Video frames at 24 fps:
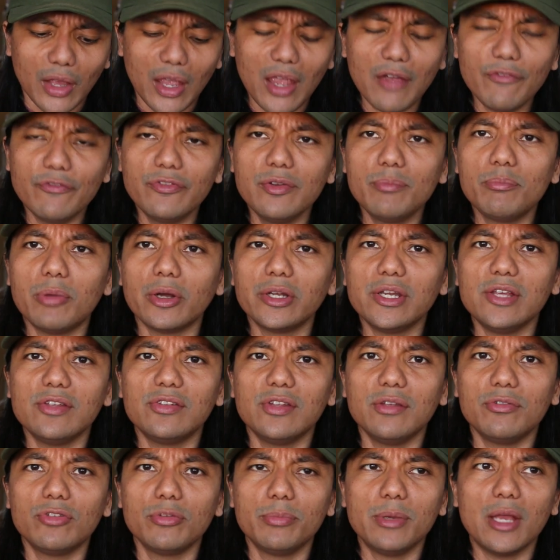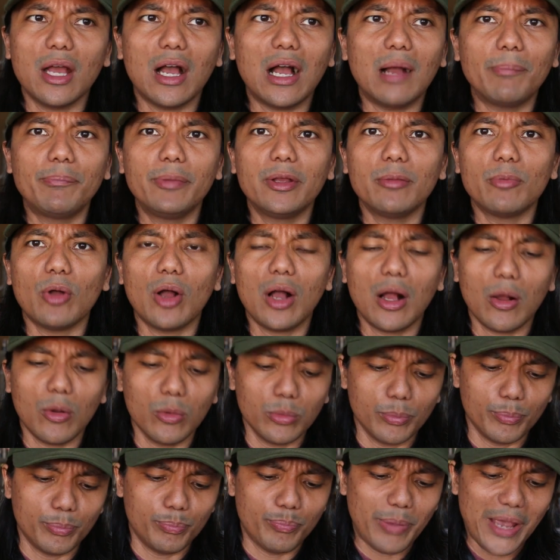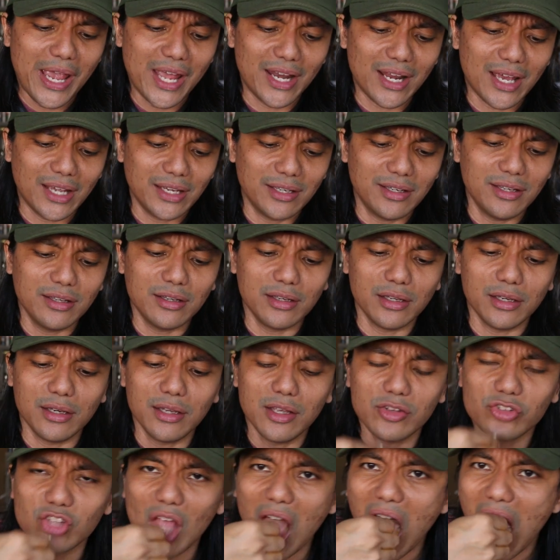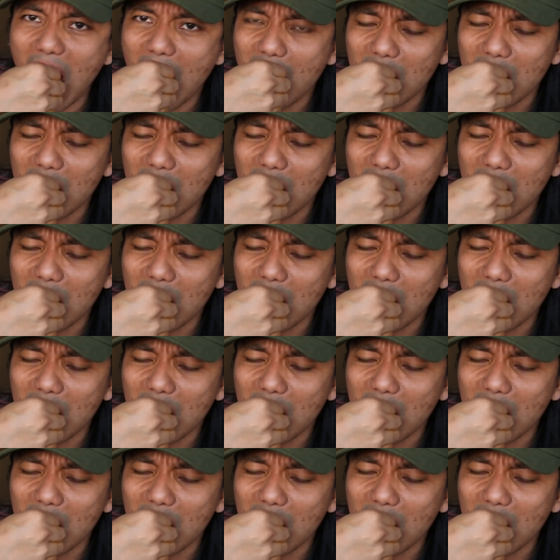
everybody seems to be harping about how bad idea it is.